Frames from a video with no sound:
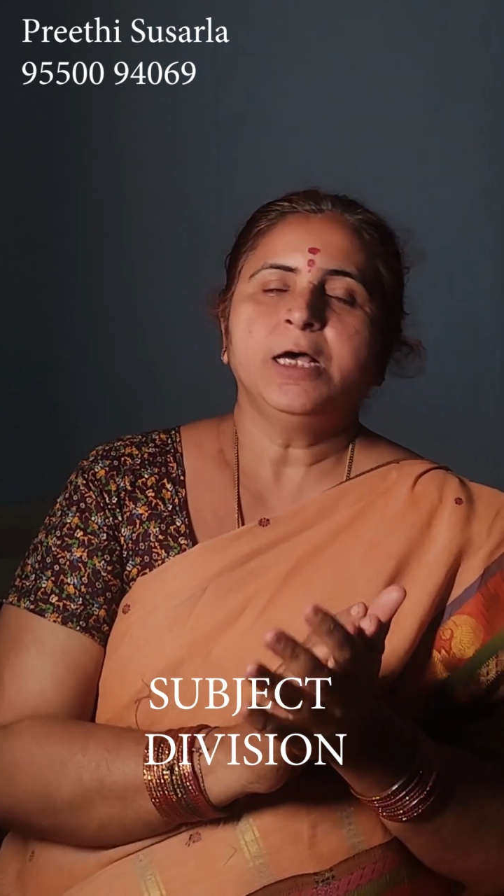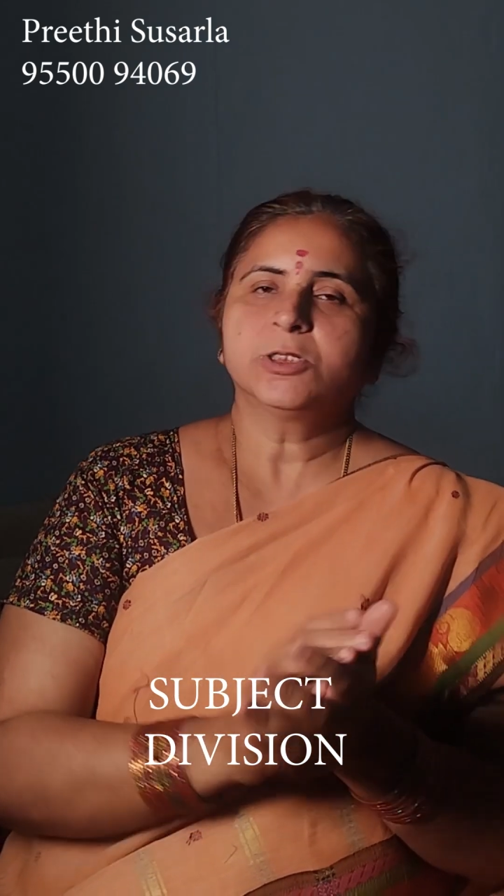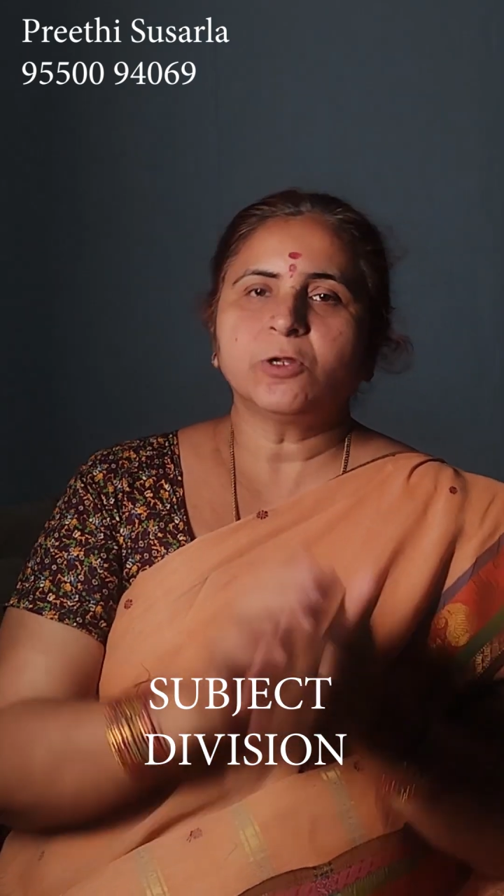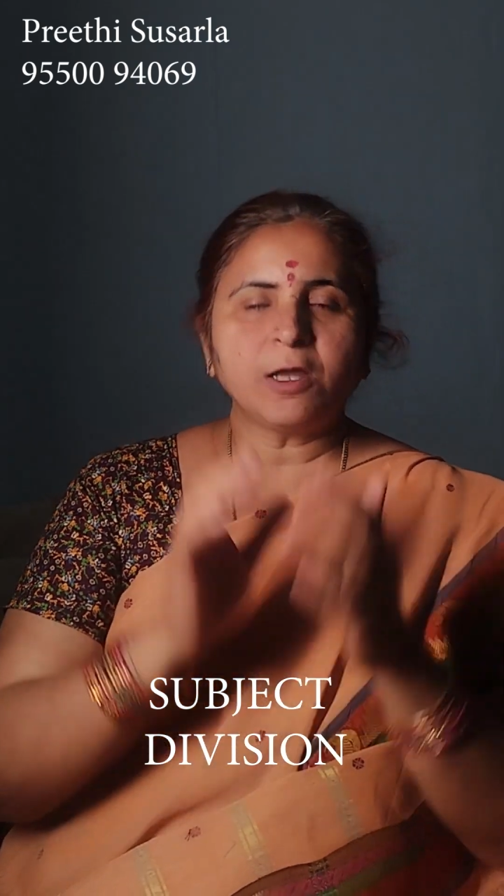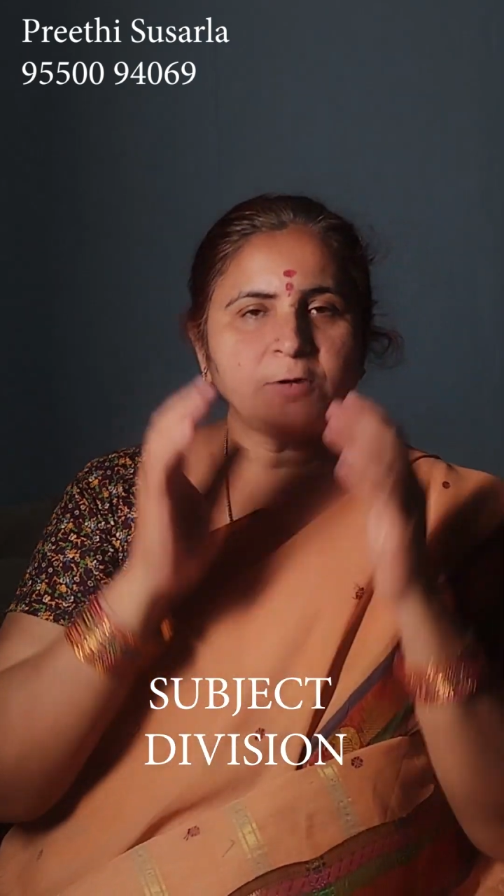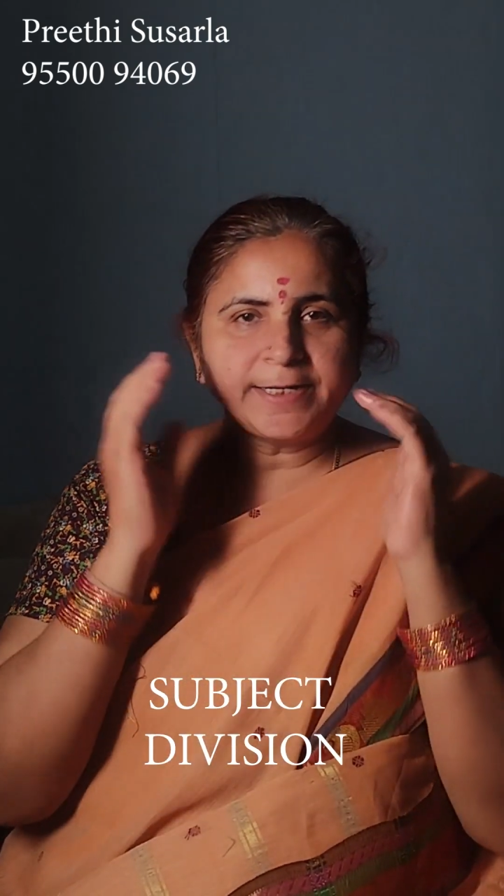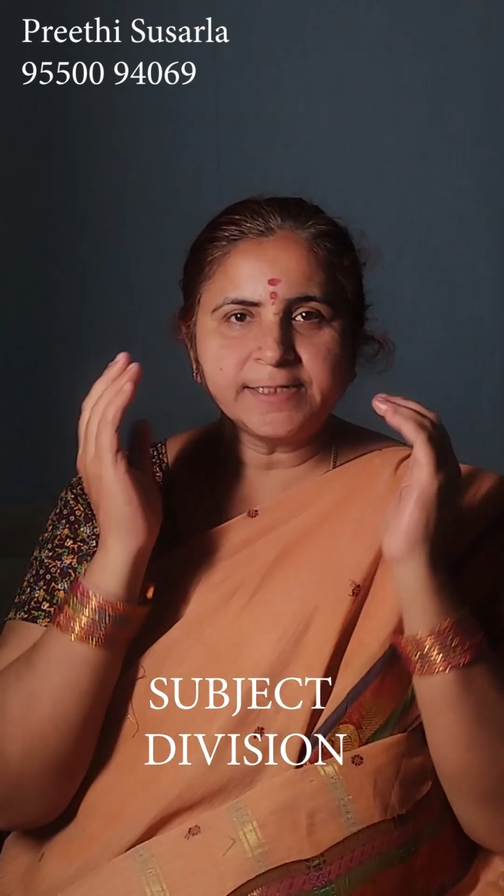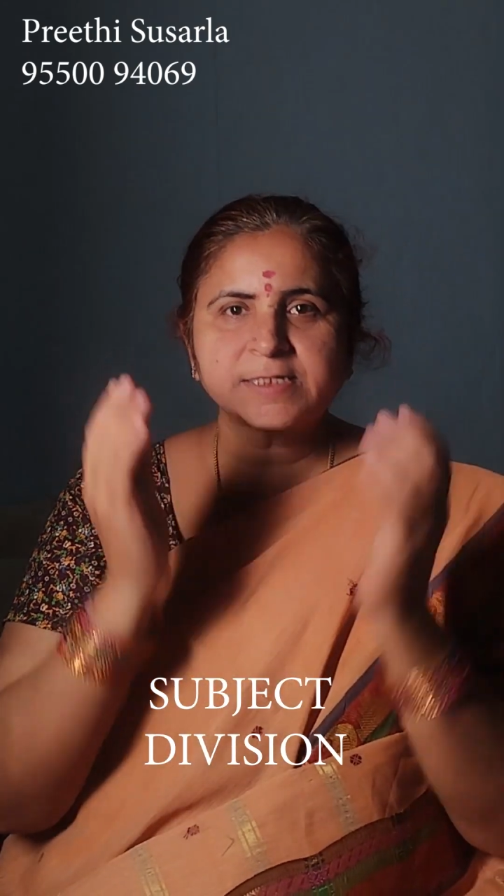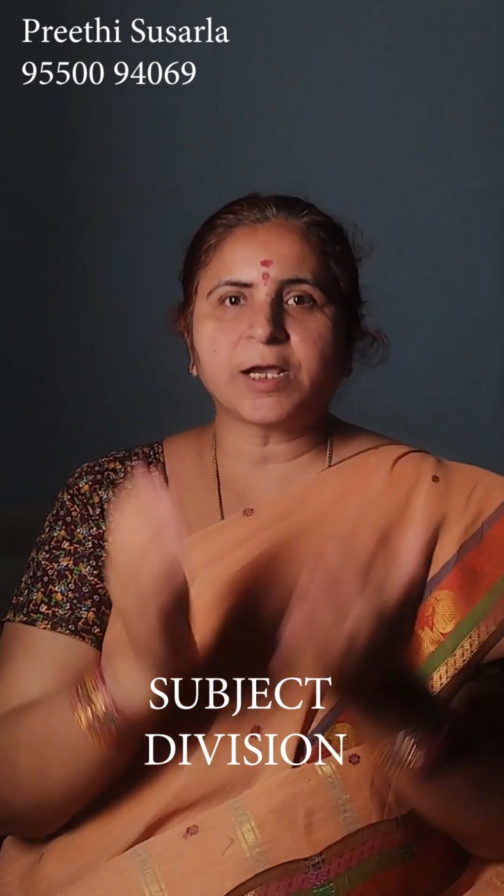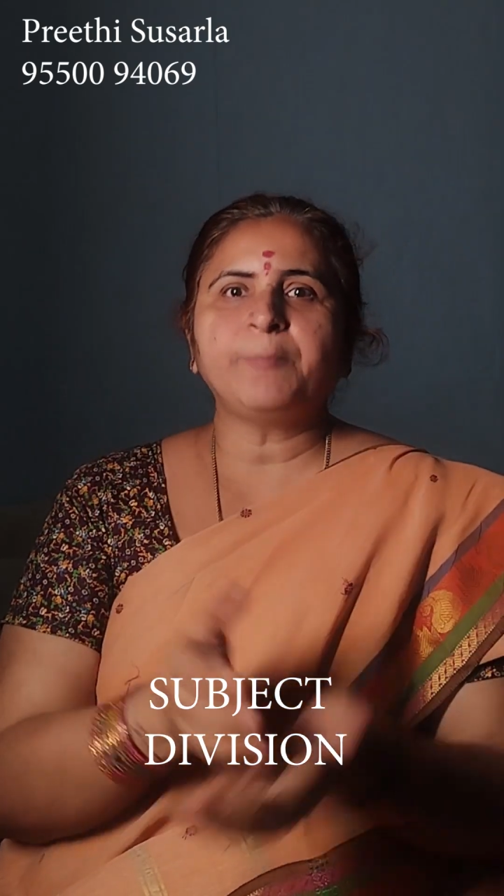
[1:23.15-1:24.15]
So now let
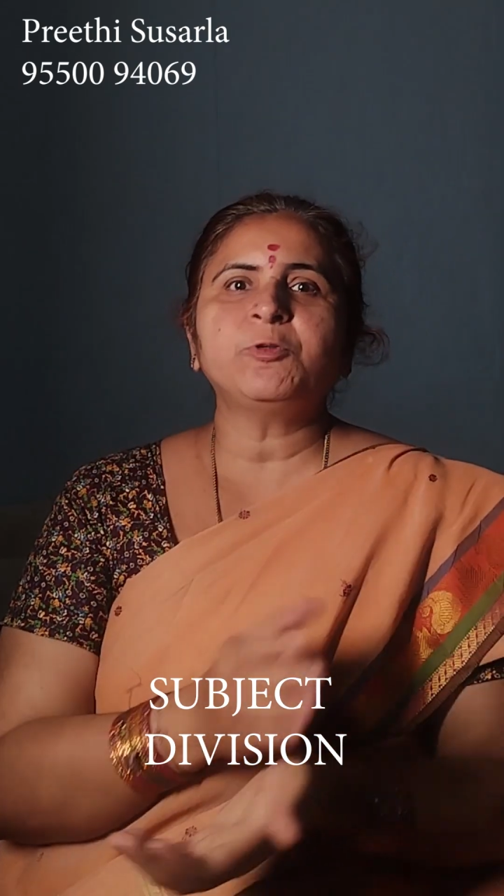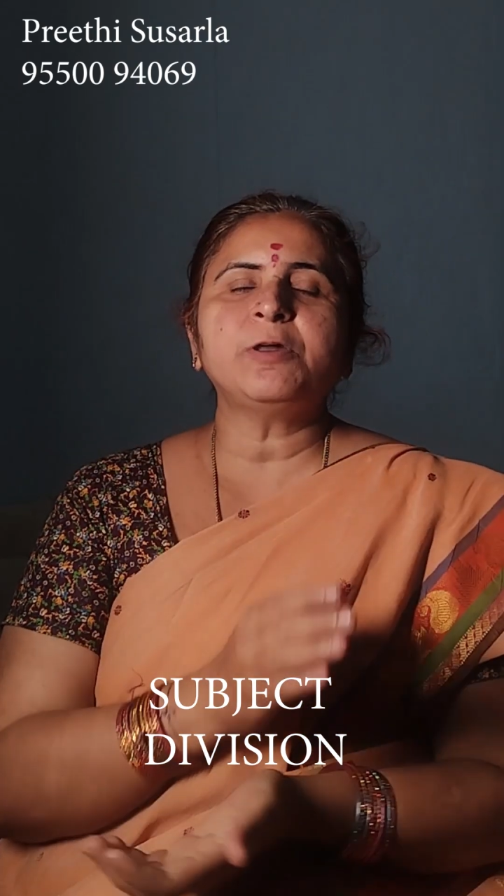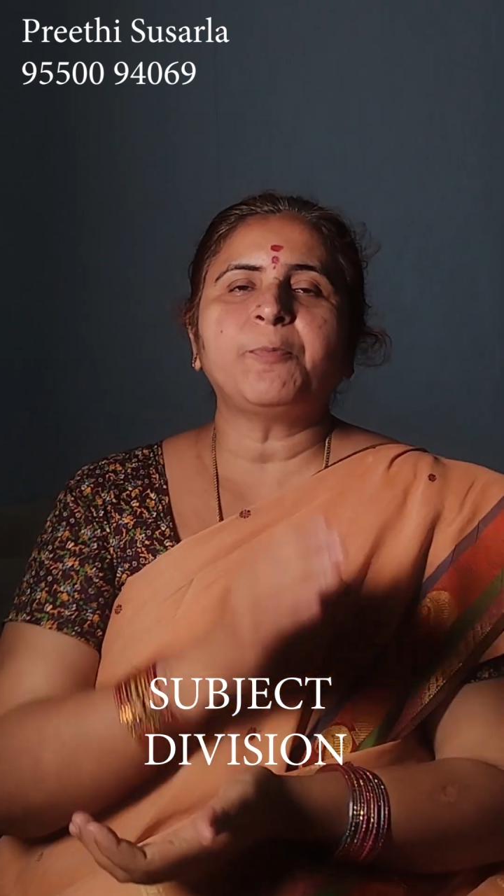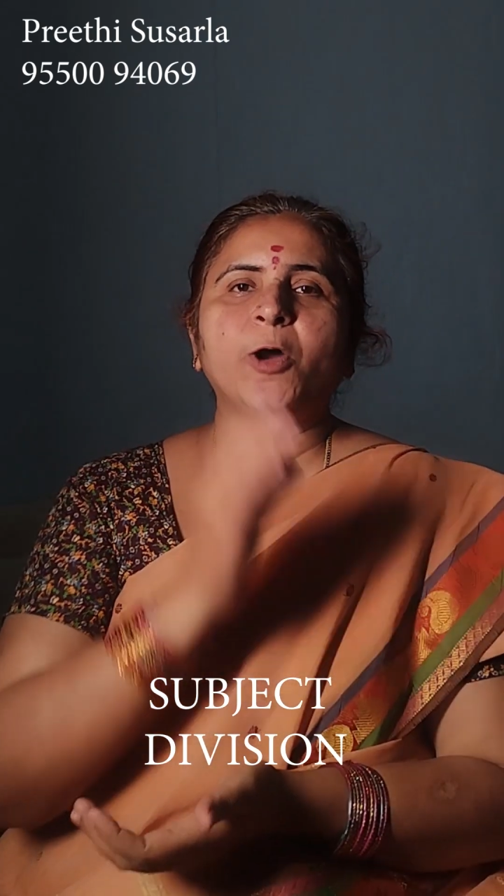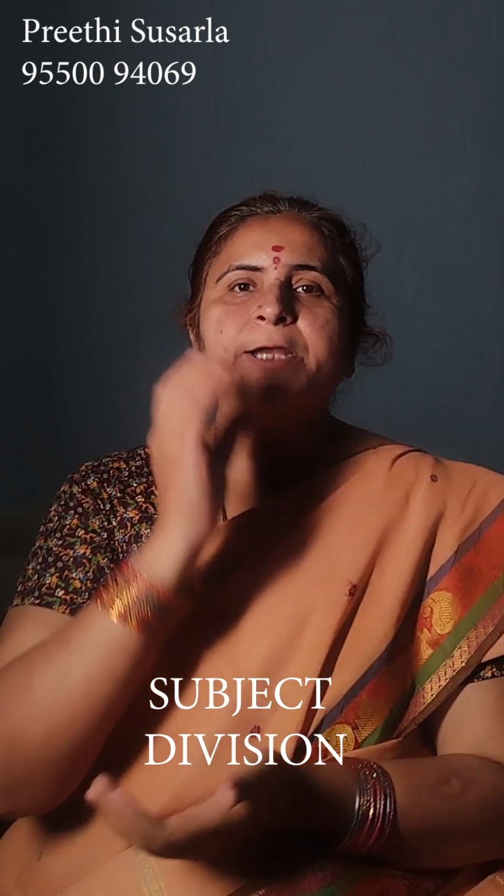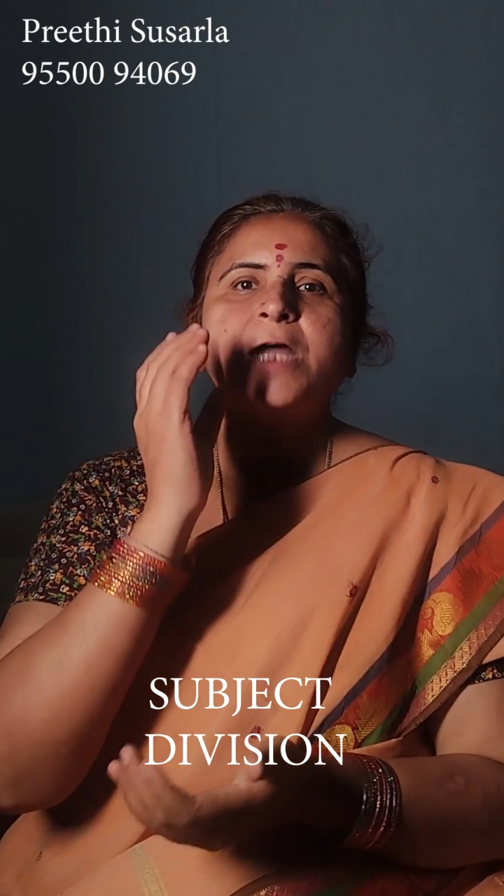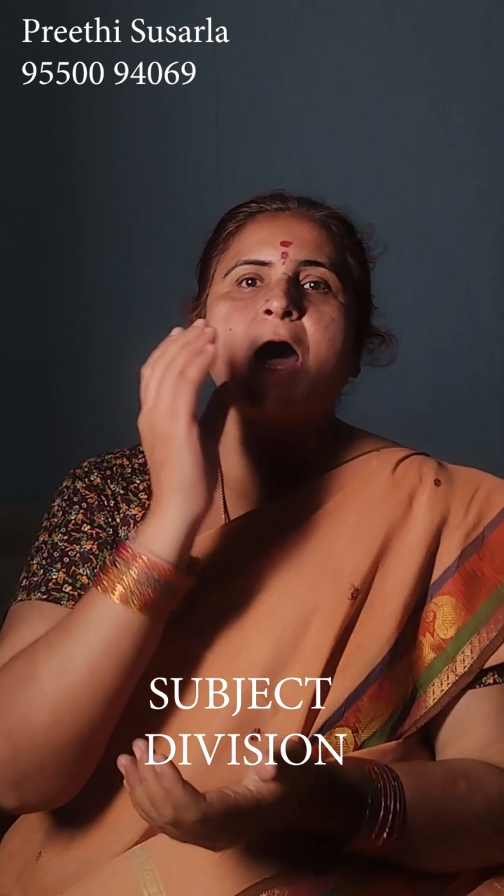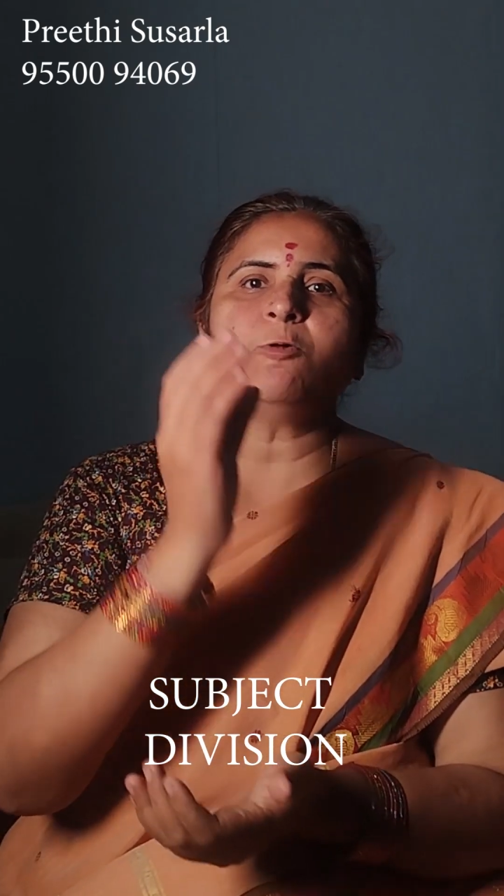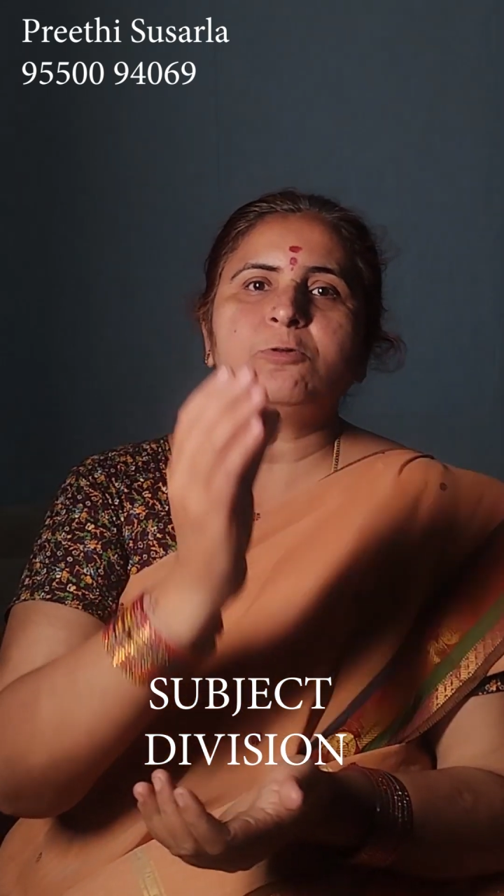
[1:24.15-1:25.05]
us come to the point how